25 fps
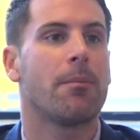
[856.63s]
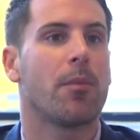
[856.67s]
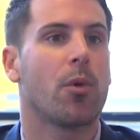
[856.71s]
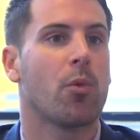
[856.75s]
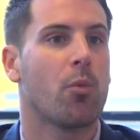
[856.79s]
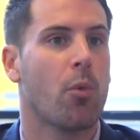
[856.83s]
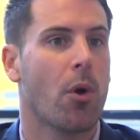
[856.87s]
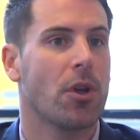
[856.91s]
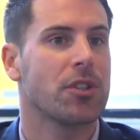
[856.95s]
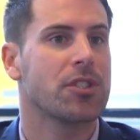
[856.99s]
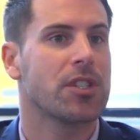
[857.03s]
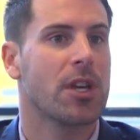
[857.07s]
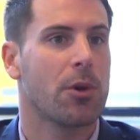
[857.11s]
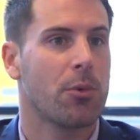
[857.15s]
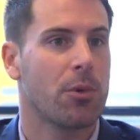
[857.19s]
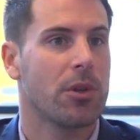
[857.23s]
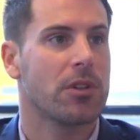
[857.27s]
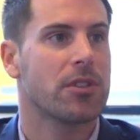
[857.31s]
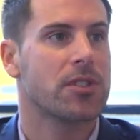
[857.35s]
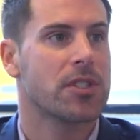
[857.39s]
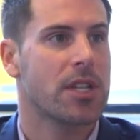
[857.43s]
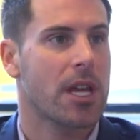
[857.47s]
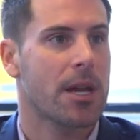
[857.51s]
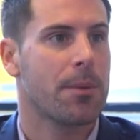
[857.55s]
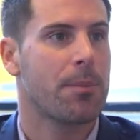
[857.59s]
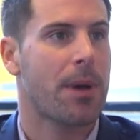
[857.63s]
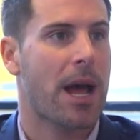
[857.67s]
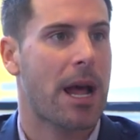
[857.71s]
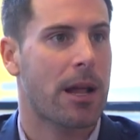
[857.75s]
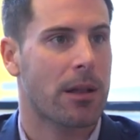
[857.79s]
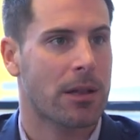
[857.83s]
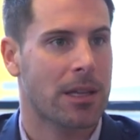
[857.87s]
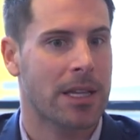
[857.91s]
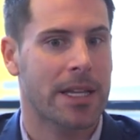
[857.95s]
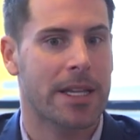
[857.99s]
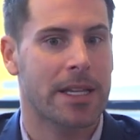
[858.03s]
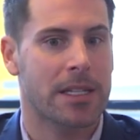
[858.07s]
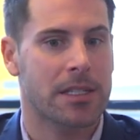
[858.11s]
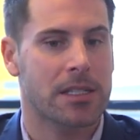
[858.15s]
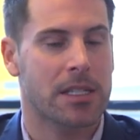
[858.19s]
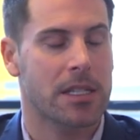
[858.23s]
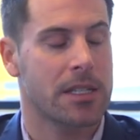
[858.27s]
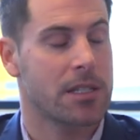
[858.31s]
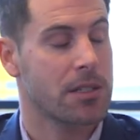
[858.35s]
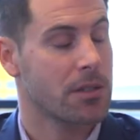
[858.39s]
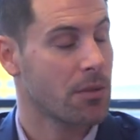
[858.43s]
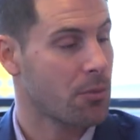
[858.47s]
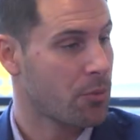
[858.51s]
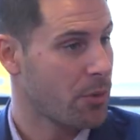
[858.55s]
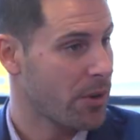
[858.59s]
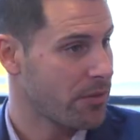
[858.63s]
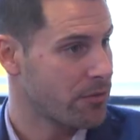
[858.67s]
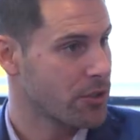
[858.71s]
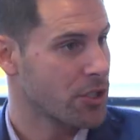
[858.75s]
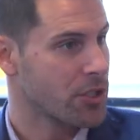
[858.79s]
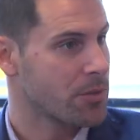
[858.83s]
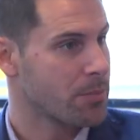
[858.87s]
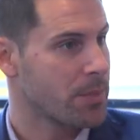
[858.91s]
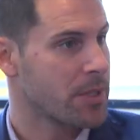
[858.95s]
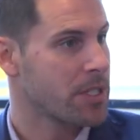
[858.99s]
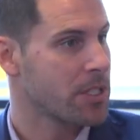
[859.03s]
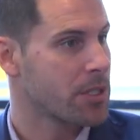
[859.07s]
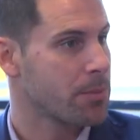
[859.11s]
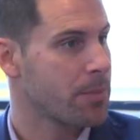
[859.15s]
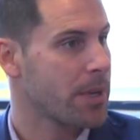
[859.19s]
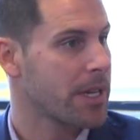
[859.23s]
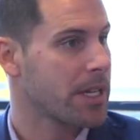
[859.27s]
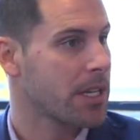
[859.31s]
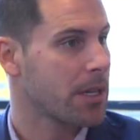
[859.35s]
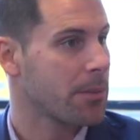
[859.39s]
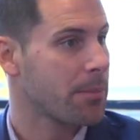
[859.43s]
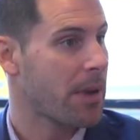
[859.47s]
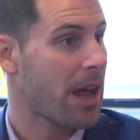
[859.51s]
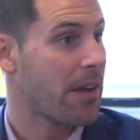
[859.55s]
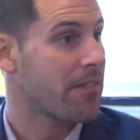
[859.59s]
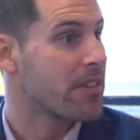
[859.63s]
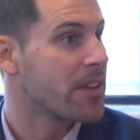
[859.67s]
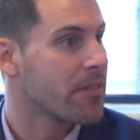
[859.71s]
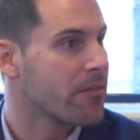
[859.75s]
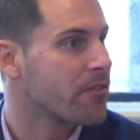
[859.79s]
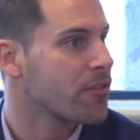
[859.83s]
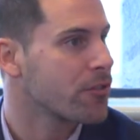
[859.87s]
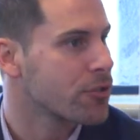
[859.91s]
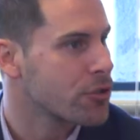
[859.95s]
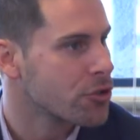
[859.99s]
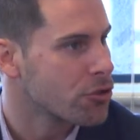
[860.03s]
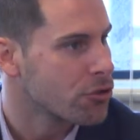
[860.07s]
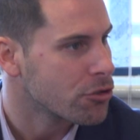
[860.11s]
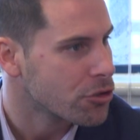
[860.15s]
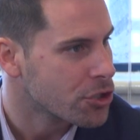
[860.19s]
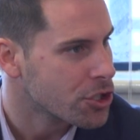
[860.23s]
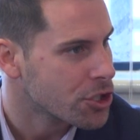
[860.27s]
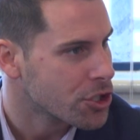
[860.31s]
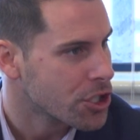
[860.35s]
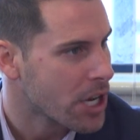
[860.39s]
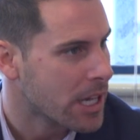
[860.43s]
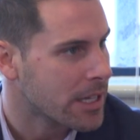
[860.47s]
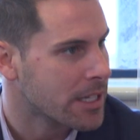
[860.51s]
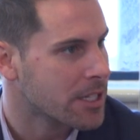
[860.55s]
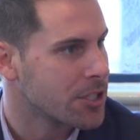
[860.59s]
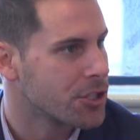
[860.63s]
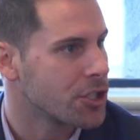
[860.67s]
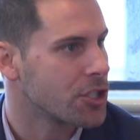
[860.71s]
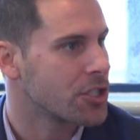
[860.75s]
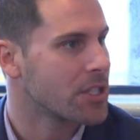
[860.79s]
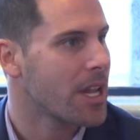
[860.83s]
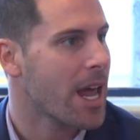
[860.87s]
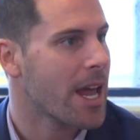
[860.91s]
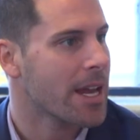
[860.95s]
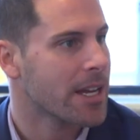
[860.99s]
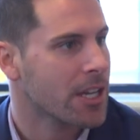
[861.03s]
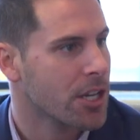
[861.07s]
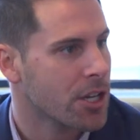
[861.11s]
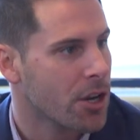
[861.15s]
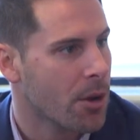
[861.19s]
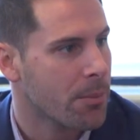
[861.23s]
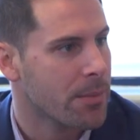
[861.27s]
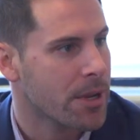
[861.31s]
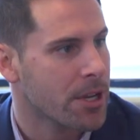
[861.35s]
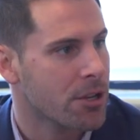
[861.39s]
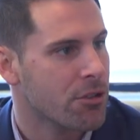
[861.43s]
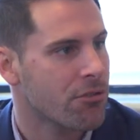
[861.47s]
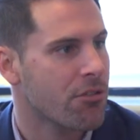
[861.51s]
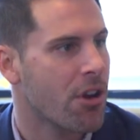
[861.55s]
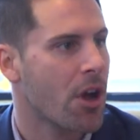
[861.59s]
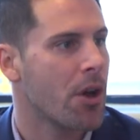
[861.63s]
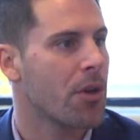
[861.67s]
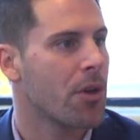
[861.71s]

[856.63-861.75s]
What I will say about Liz is we've just been speaking about the infrastructure challenges, economic growth.